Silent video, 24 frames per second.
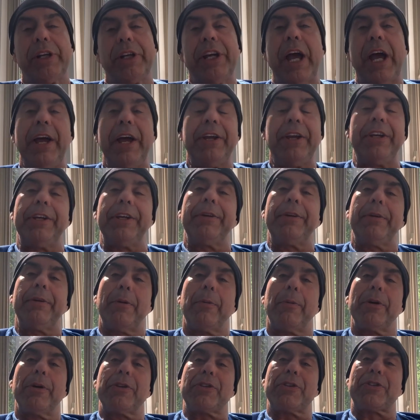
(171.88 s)
Lee Haney
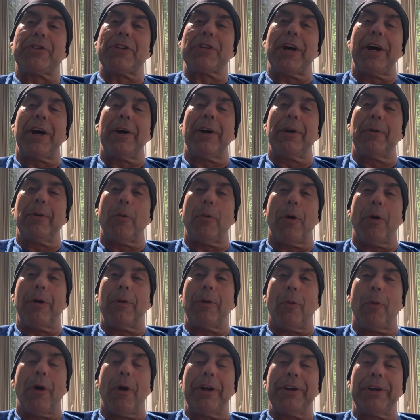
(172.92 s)
was uh,
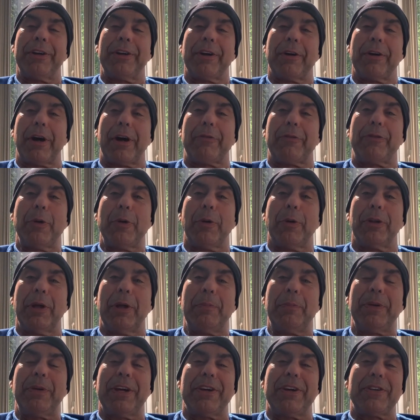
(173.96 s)
won a few
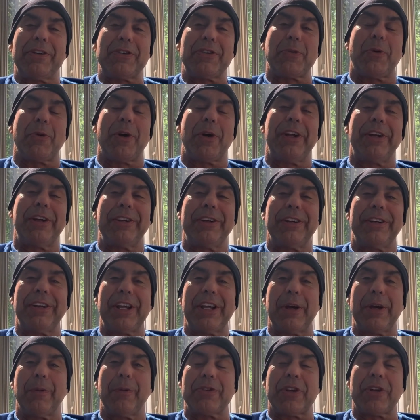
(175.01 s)
Olympias when
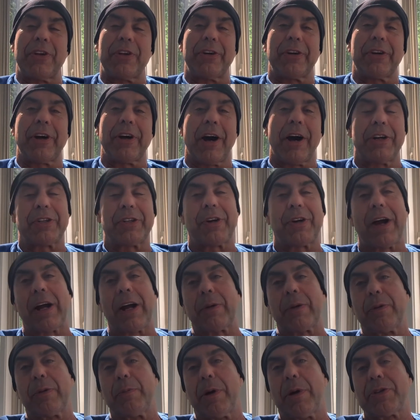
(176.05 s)
he was under
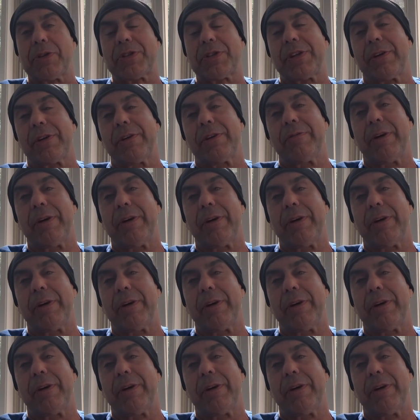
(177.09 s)
contract with Muscular